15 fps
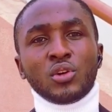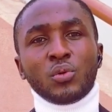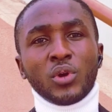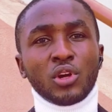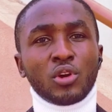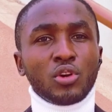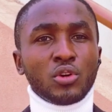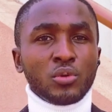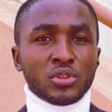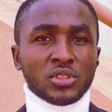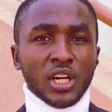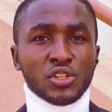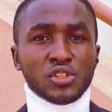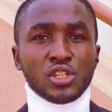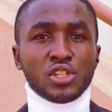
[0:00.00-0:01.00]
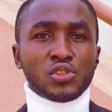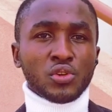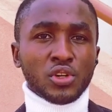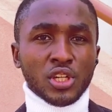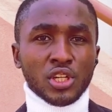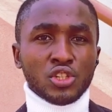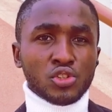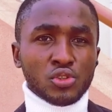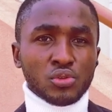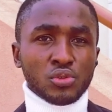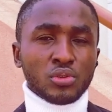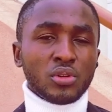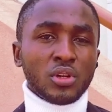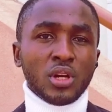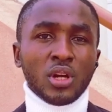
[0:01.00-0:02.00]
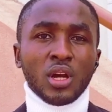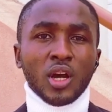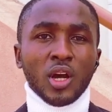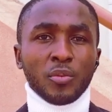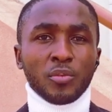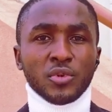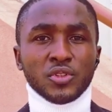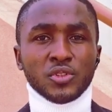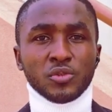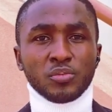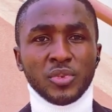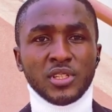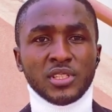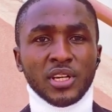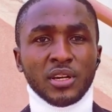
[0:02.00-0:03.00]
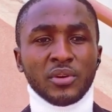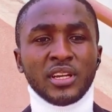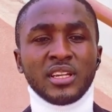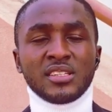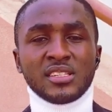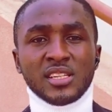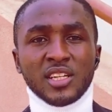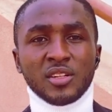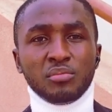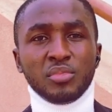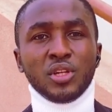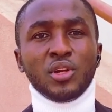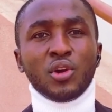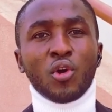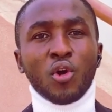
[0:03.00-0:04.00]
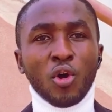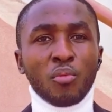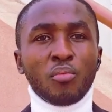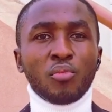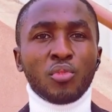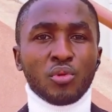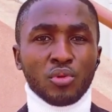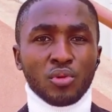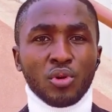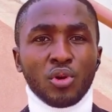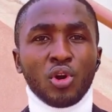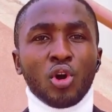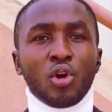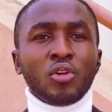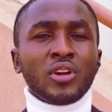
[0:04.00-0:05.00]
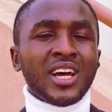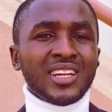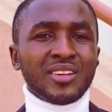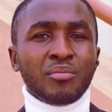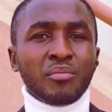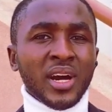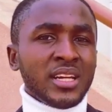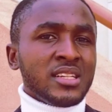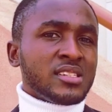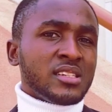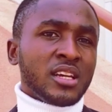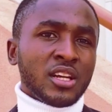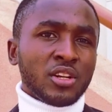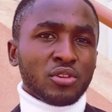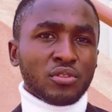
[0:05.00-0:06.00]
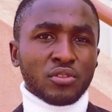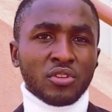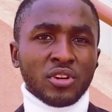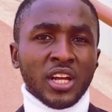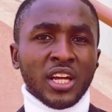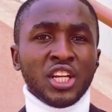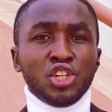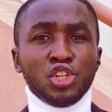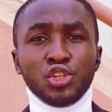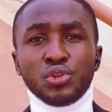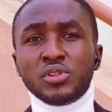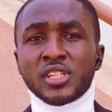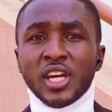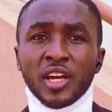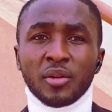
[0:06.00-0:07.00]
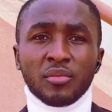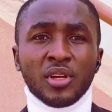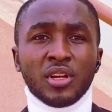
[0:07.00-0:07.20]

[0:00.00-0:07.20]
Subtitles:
where God was actually talking through Apostle Peter, where he said, be humble under the mighty hand of God, and in due time